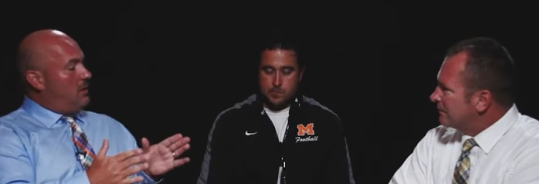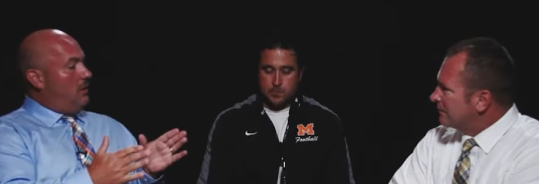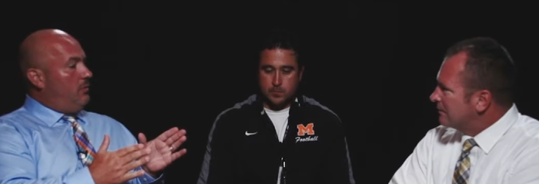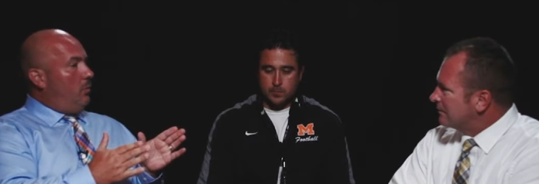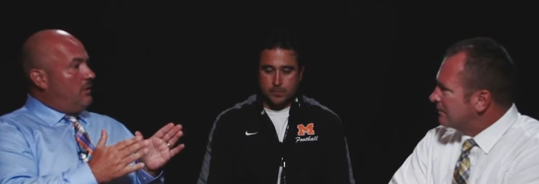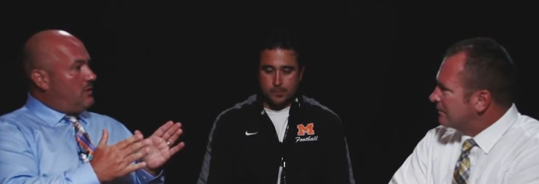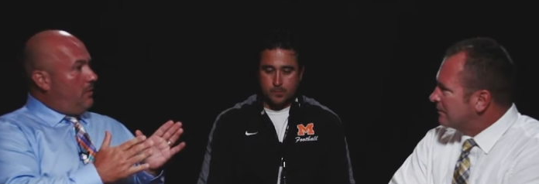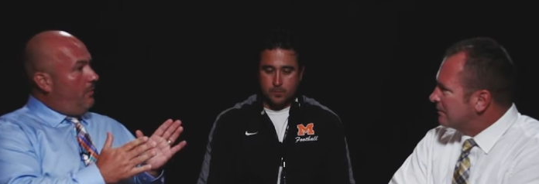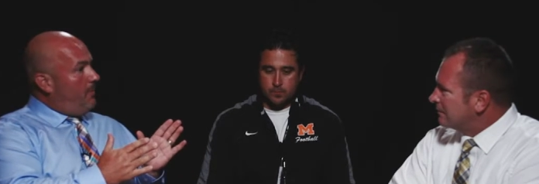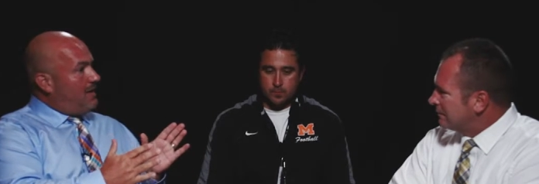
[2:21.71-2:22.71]
Speaker 1: the what's
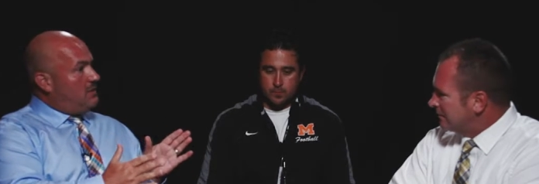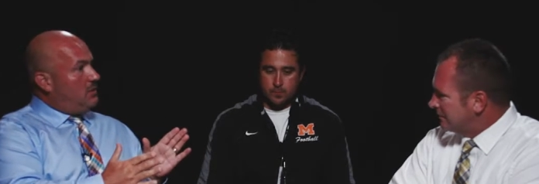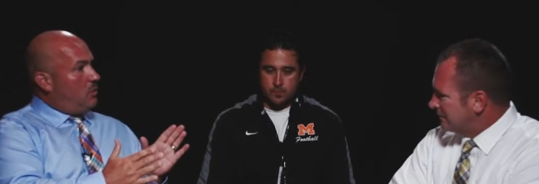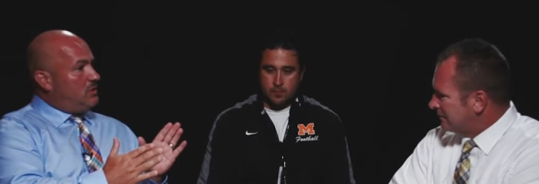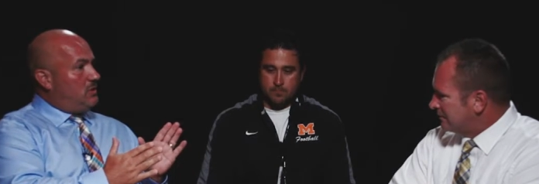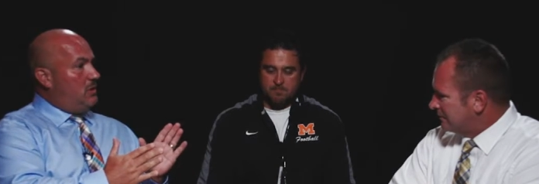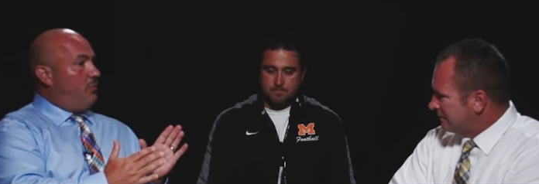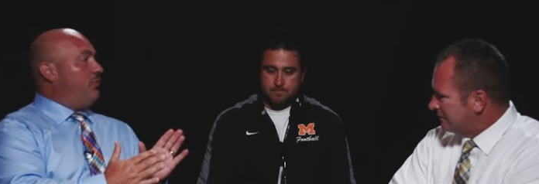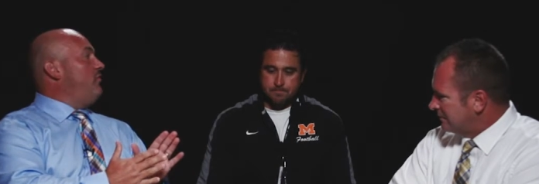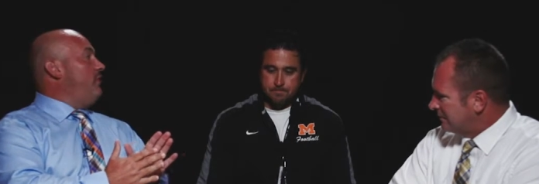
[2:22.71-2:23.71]
the message? What's the
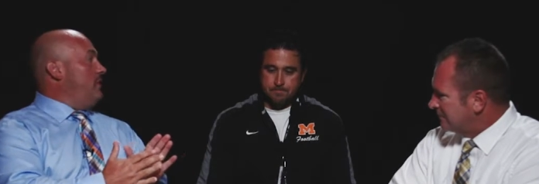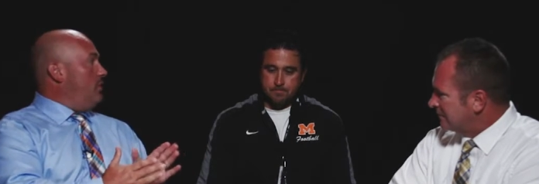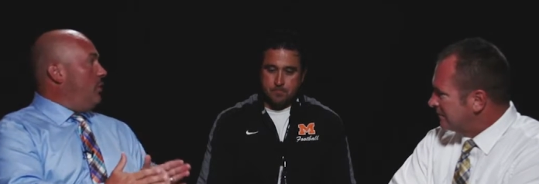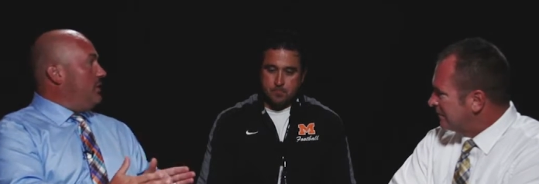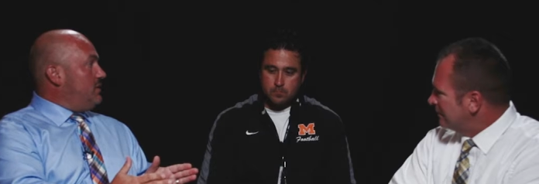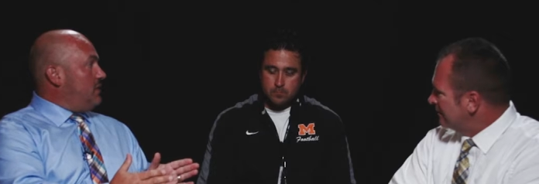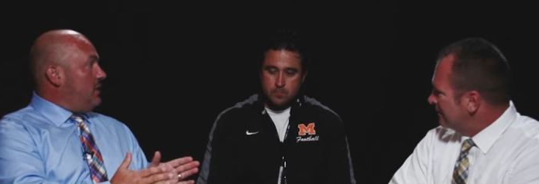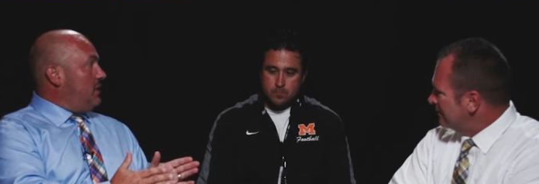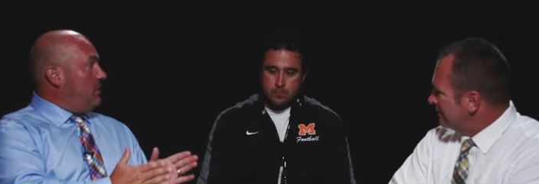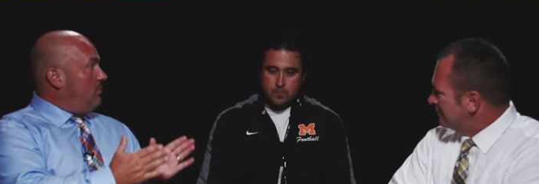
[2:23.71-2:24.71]
improvement you want to
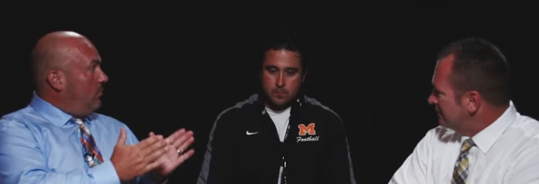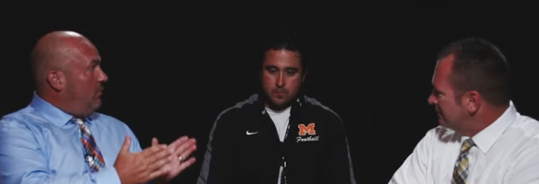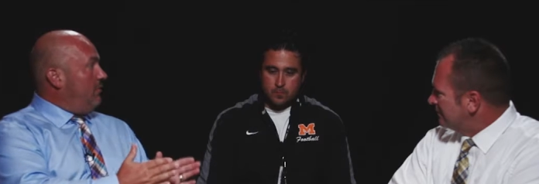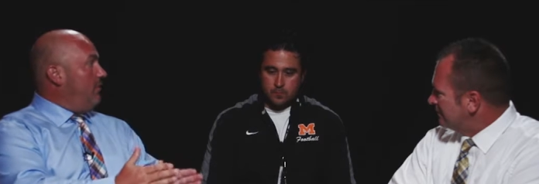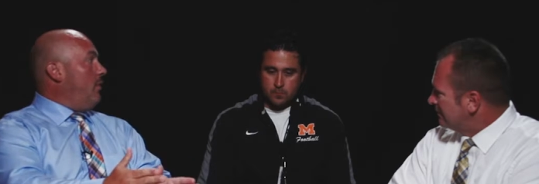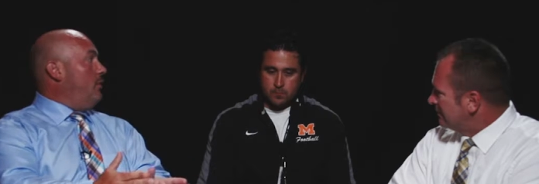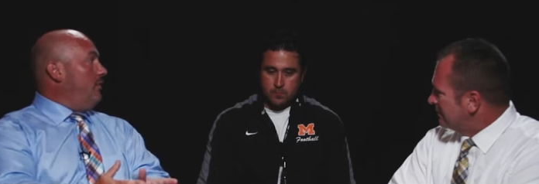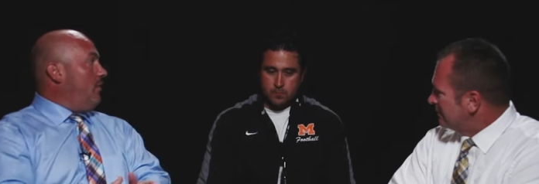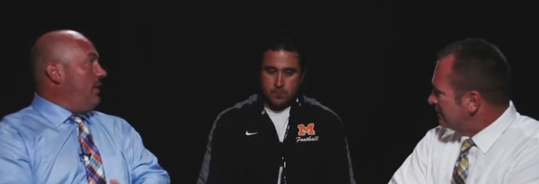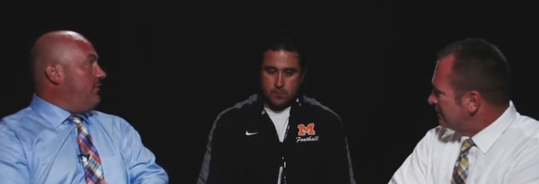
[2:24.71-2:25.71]
see moving forward
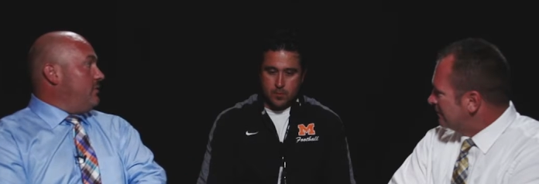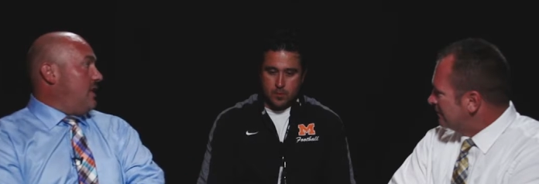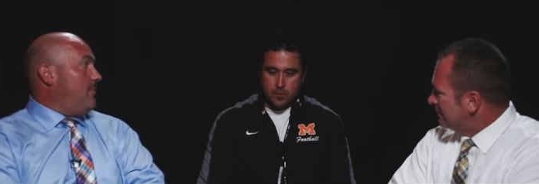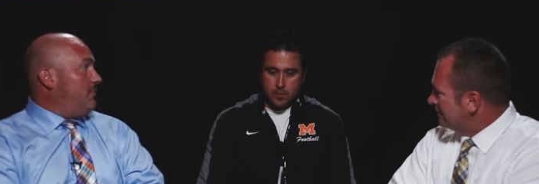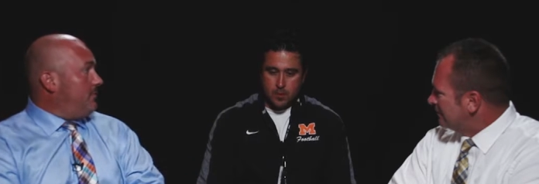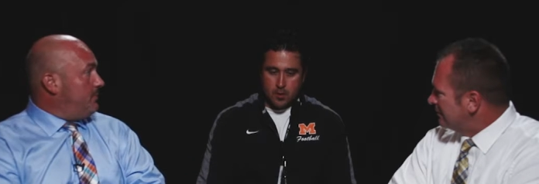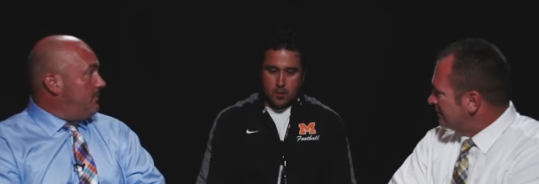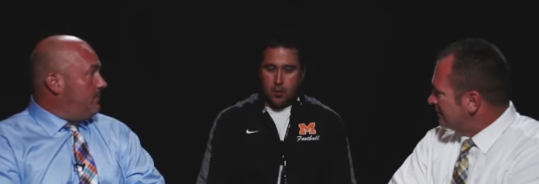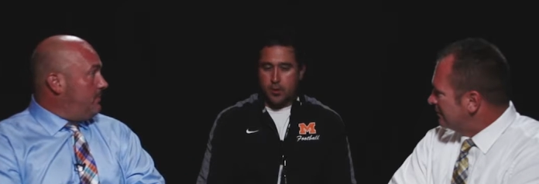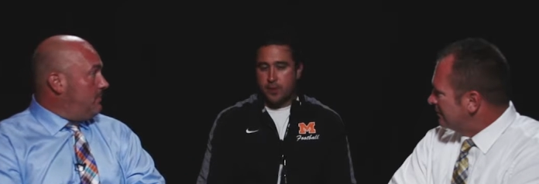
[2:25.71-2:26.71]
before that first game?
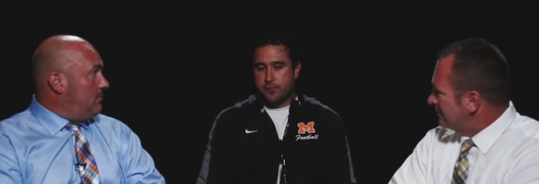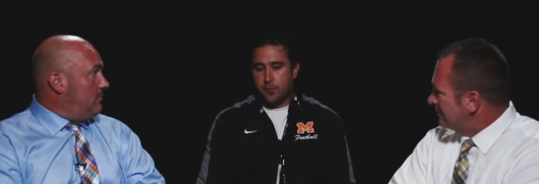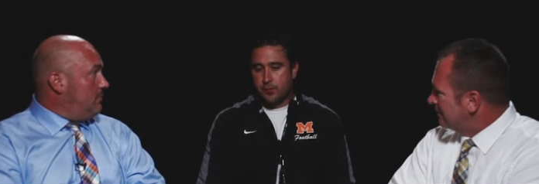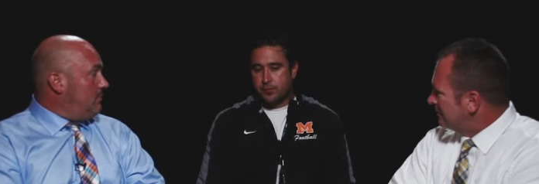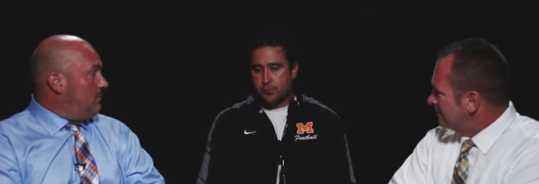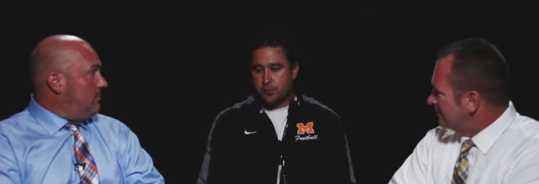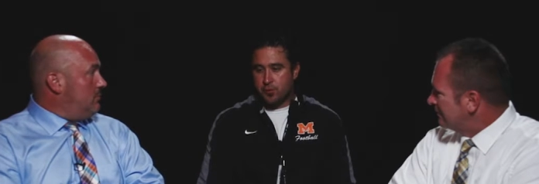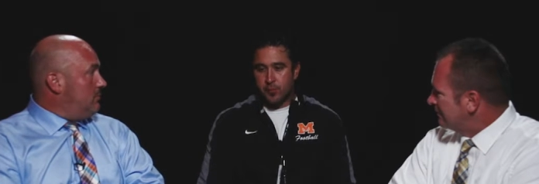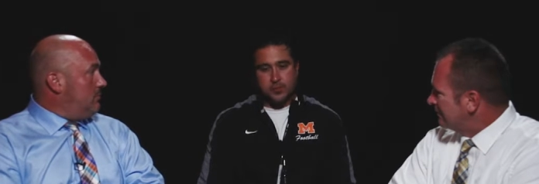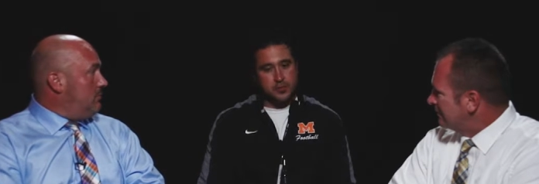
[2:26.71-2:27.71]
Speaker 2: Well, we have we have two
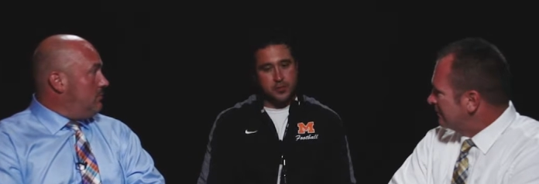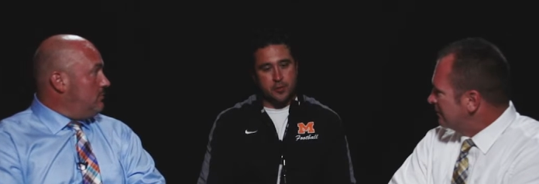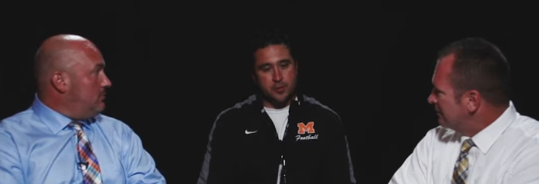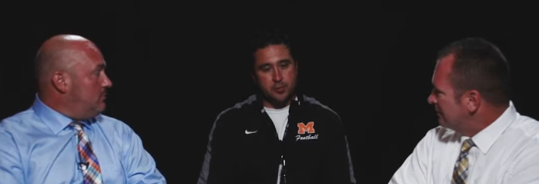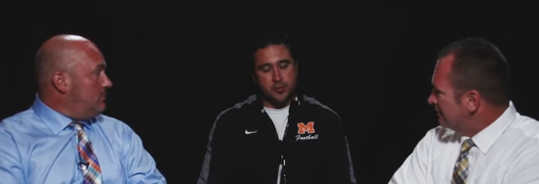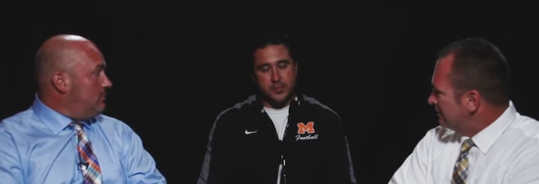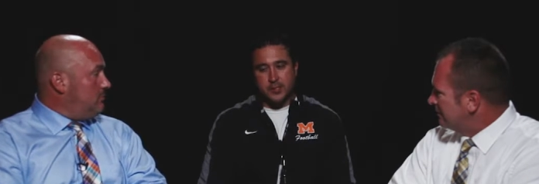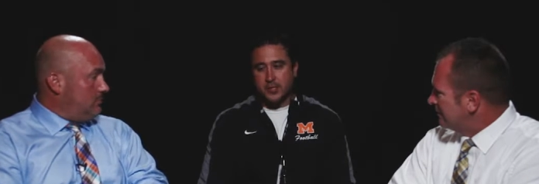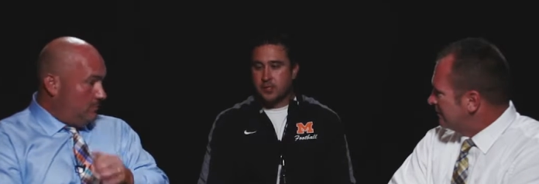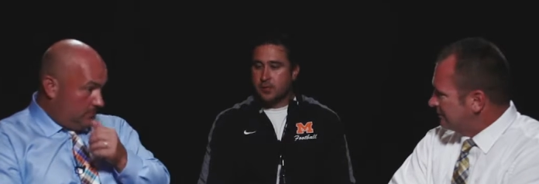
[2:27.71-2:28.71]
scrimmages here in the
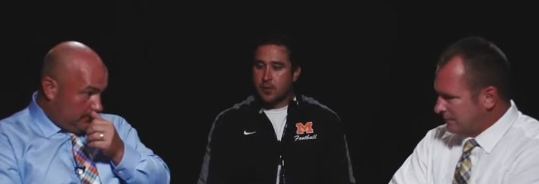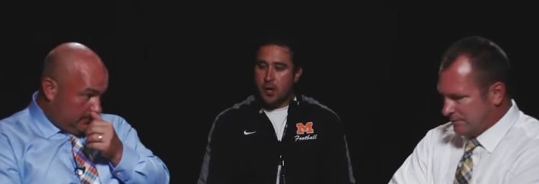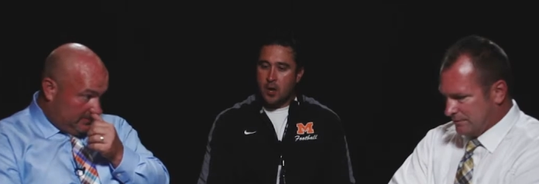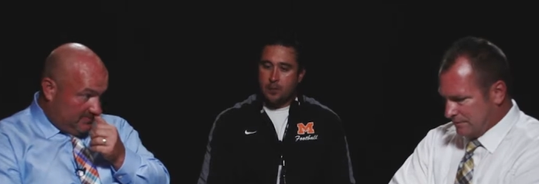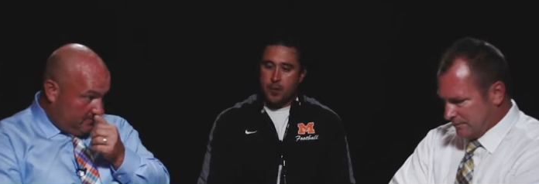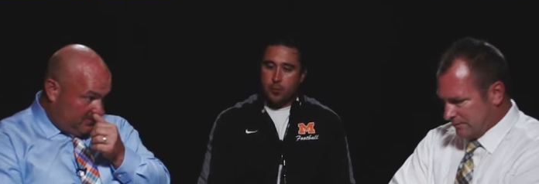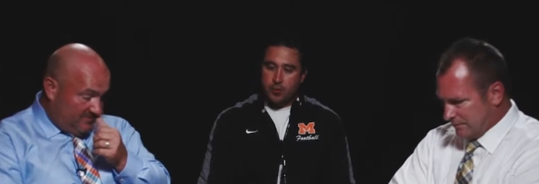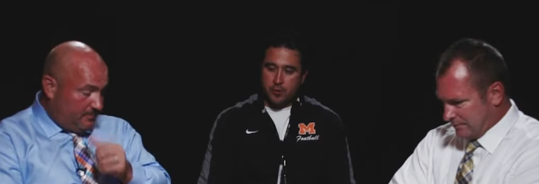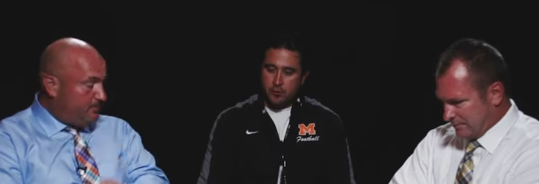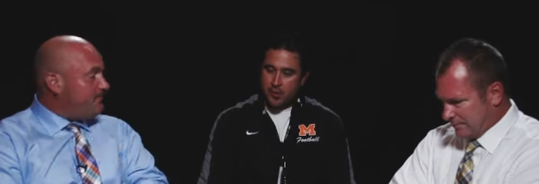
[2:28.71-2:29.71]
preseason um, that
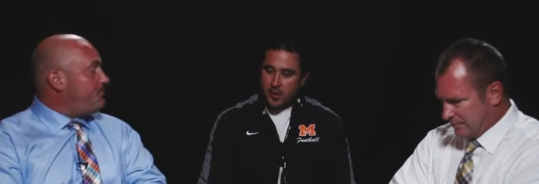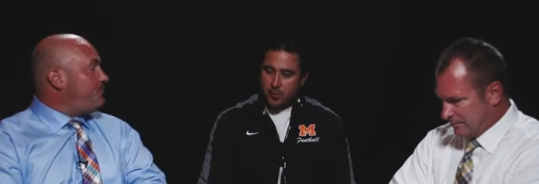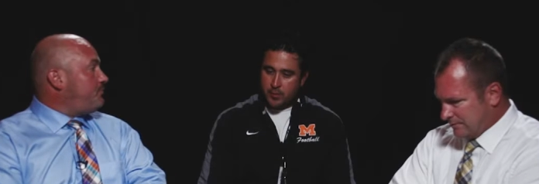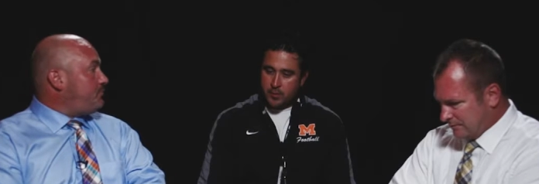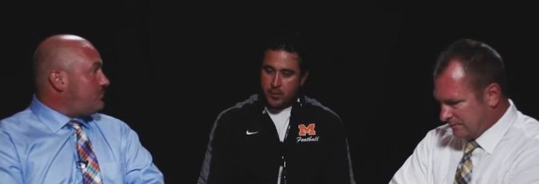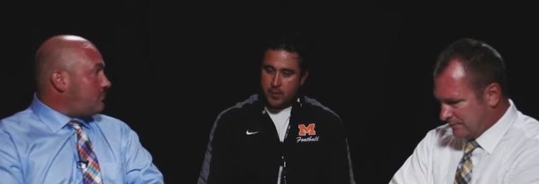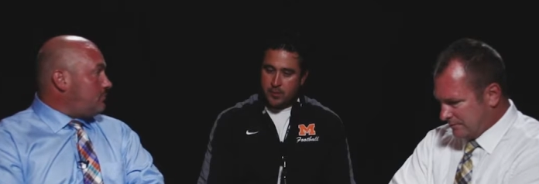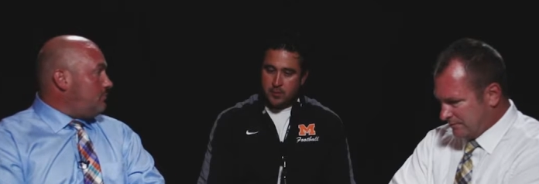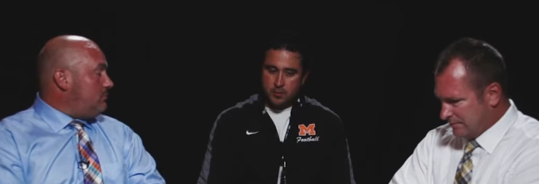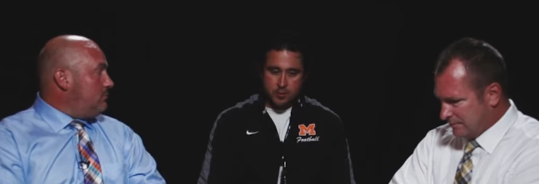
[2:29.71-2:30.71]
we're going to evaluate the
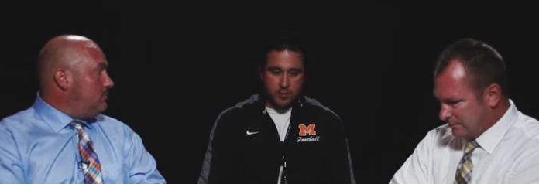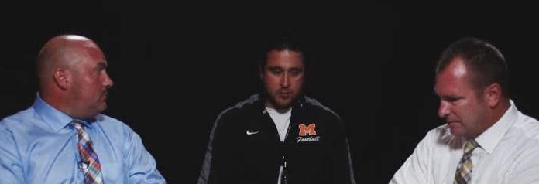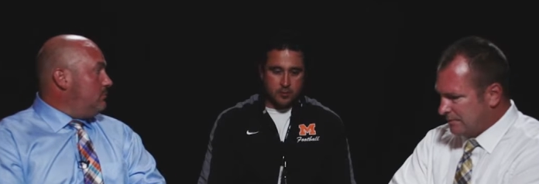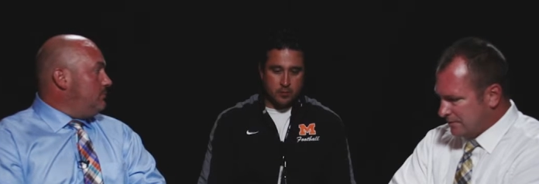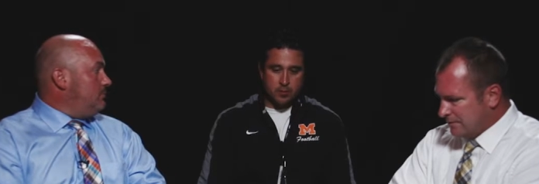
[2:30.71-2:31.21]
kids and look at and